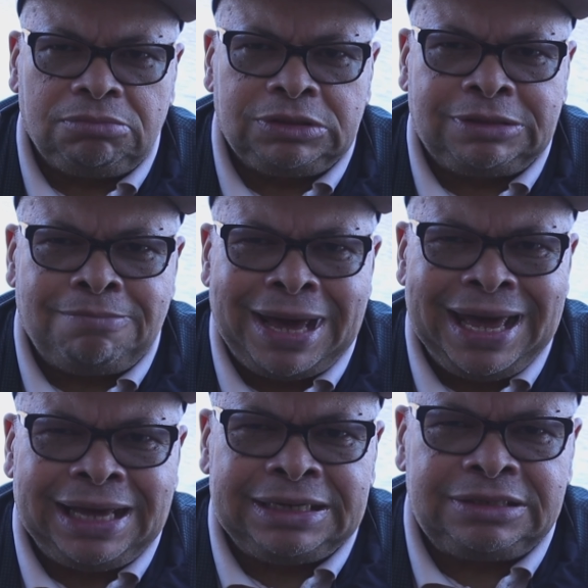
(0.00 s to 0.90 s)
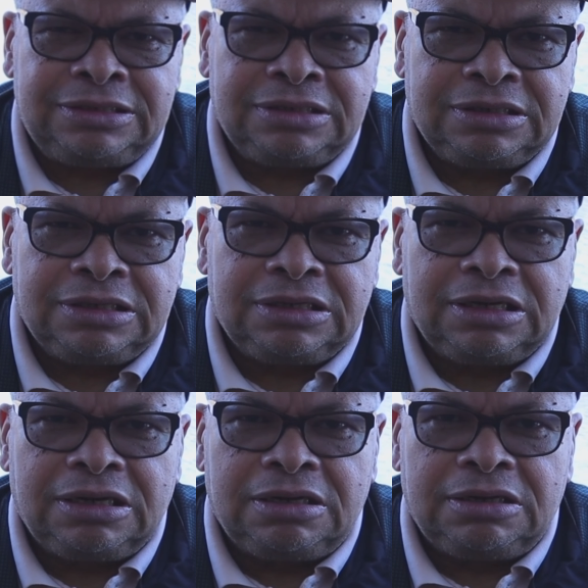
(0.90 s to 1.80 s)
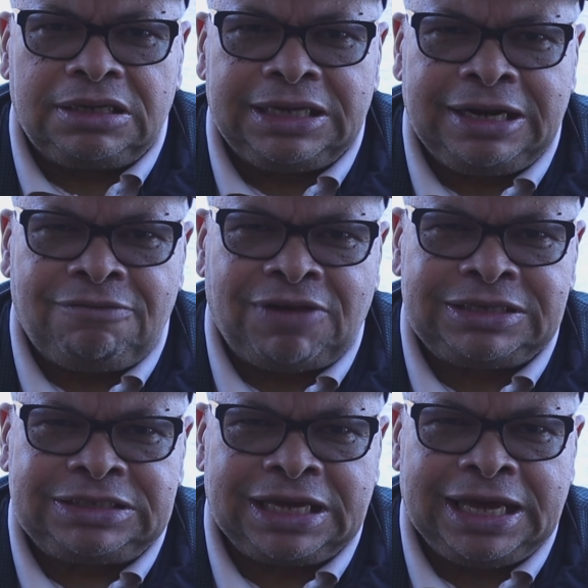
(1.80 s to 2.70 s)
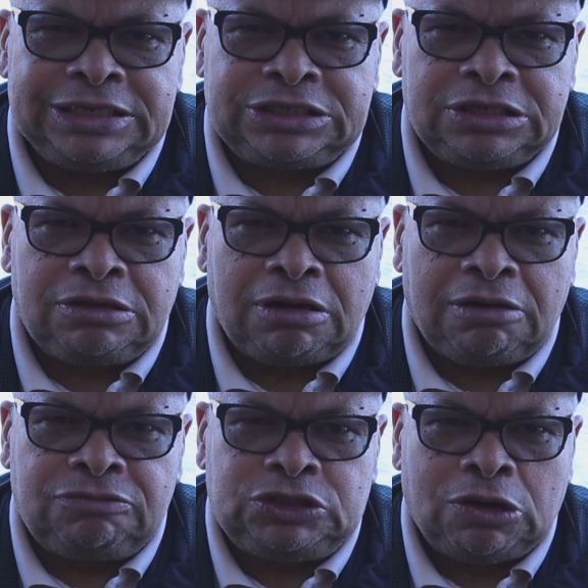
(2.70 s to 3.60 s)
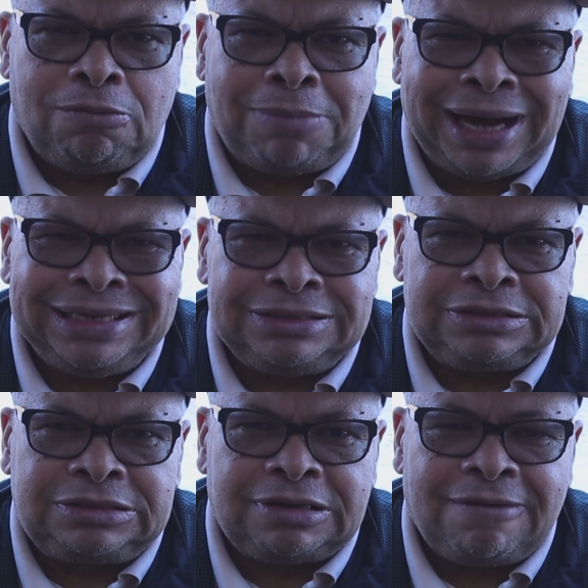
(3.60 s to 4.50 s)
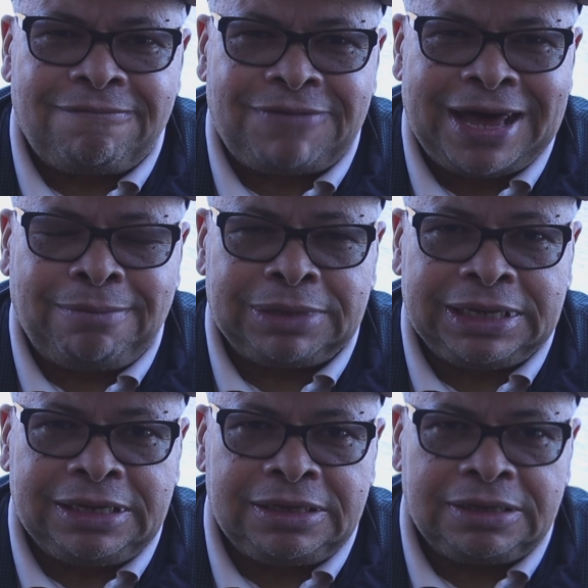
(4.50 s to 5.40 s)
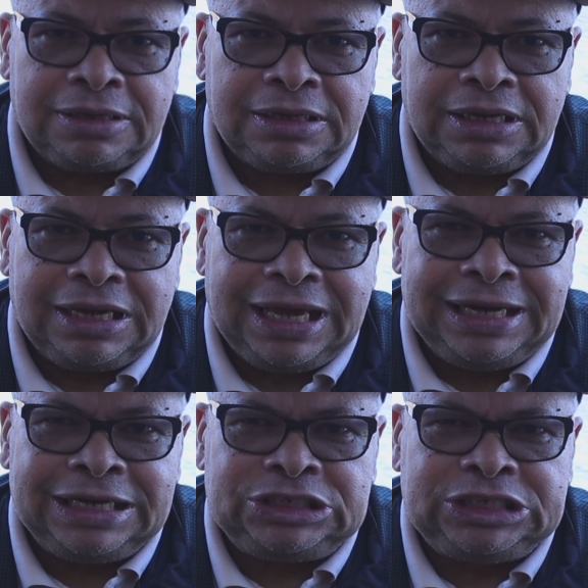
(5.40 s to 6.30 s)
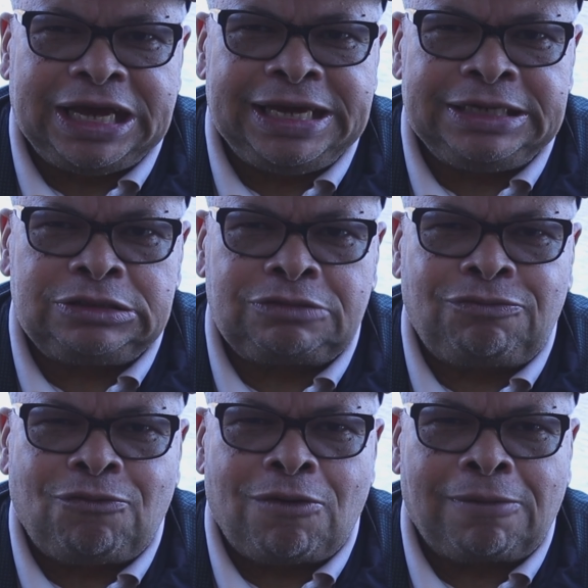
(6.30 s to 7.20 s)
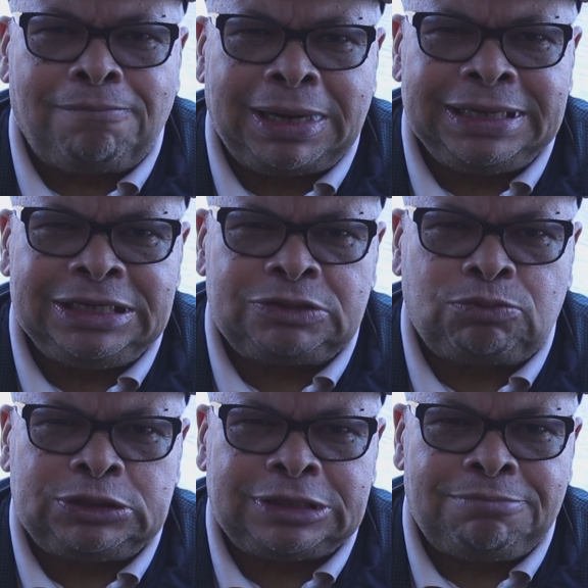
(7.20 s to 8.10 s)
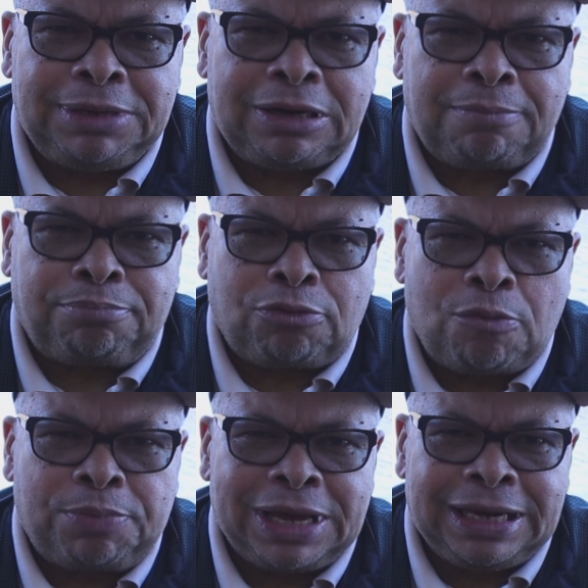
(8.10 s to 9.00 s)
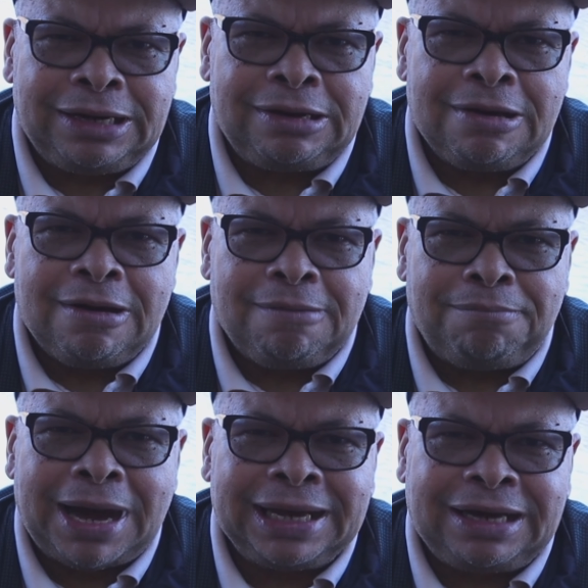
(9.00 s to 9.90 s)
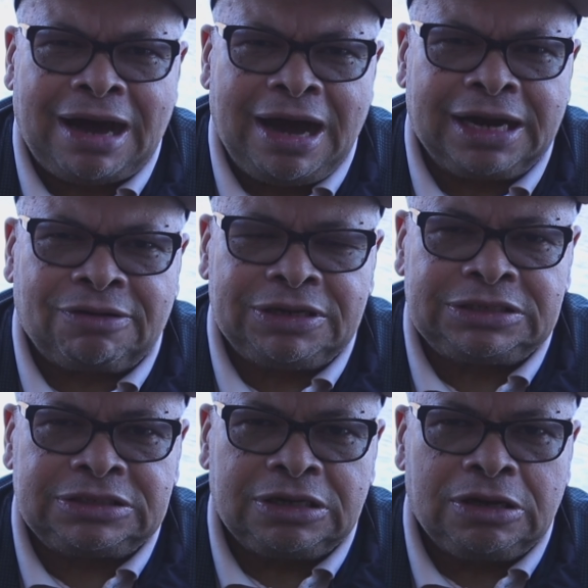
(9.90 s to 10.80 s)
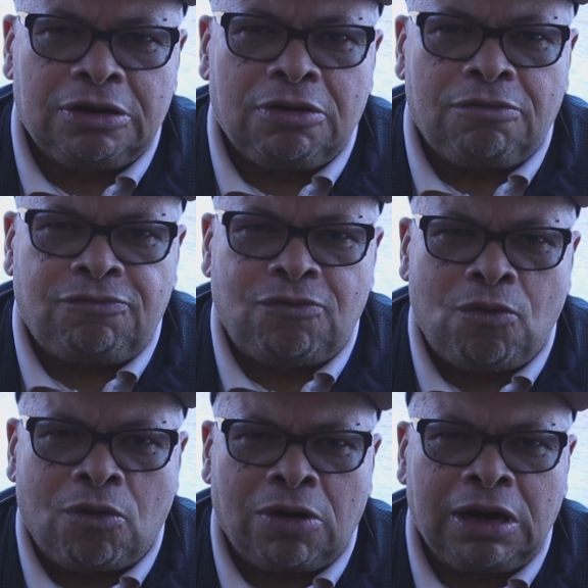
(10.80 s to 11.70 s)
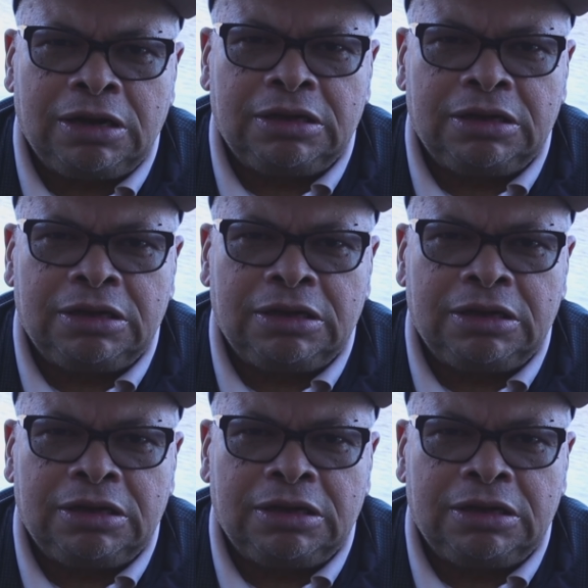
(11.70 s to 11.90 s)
demand an investigation of Joe Biden's family in exchange for monies which had been appropriated by Congress for